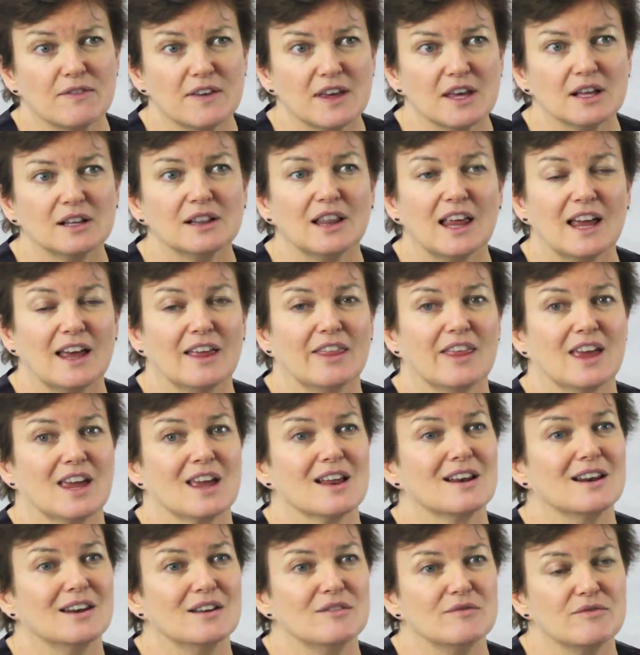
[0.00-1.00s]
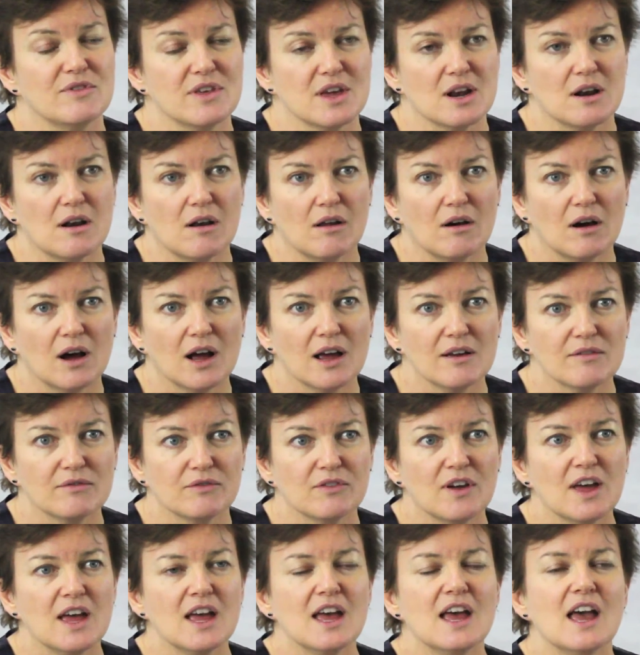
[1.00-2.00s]
feel, how they can live their life,
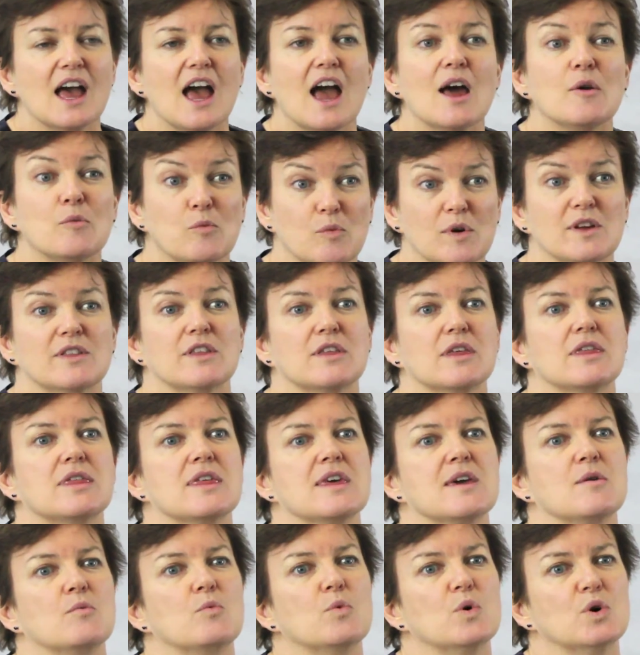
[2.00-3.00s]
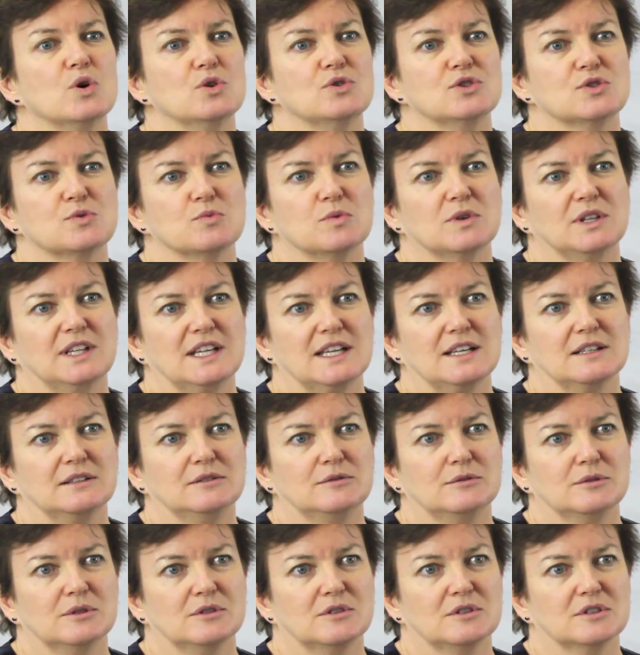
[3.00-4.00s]
and whether their wounds will heal
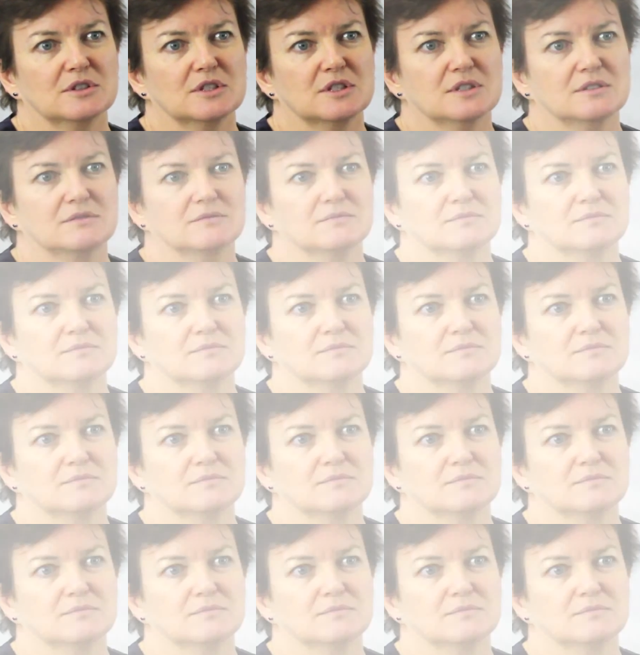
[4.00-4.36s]
or not.